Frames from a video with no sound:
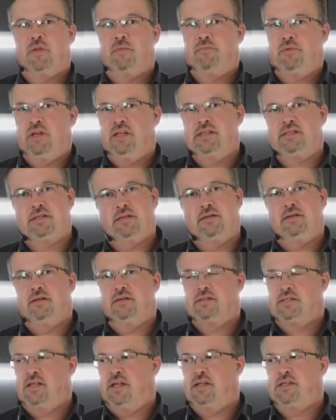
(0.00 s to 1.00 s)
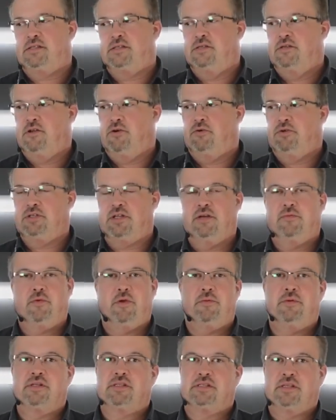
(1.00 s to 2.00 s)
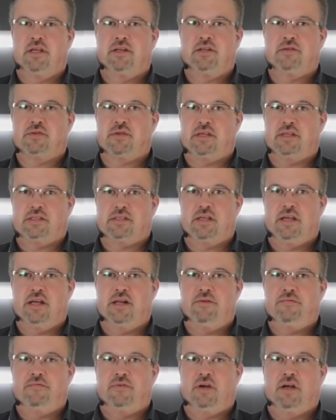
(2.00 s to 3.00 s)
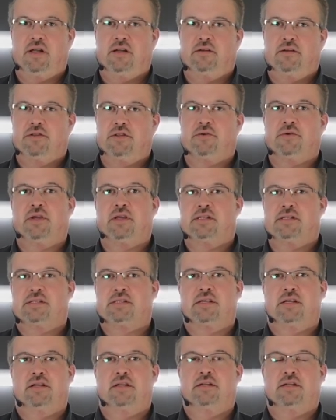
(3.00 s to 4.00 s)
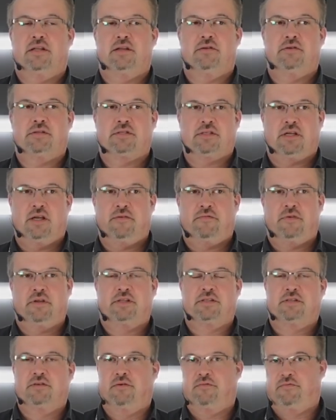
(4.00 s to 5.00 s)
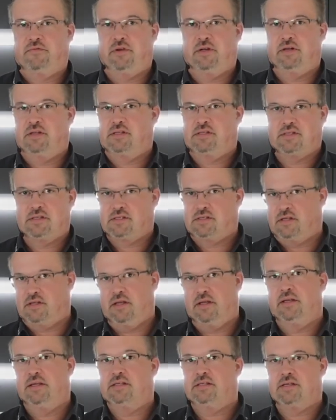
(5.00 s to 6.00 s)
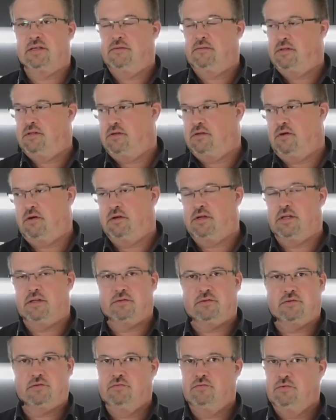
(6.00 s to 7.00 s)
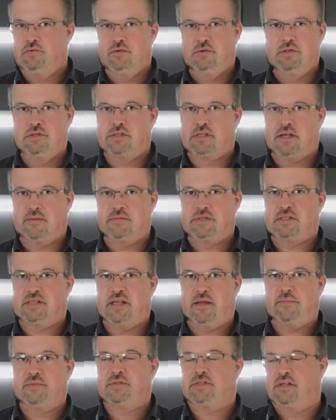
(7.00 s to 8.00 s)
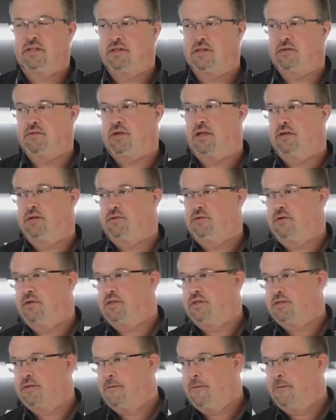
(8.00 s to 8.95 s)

Please send us a note and we will send you the STL file and you can set it in your Cyfex software. This is easy, only some steps and you can do it.